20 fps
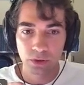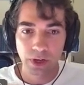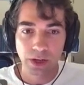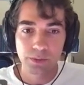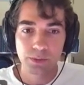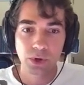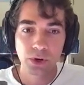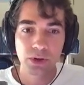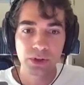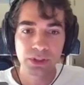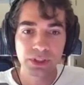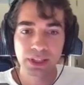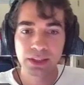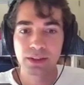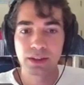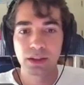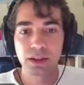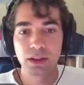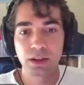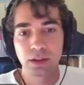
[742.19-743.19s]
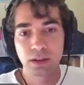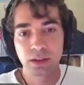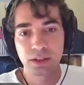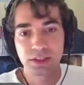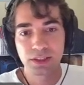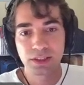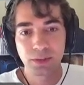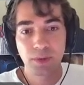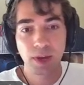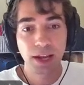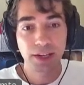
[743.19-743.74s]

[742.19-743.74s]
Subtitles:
red point at the same height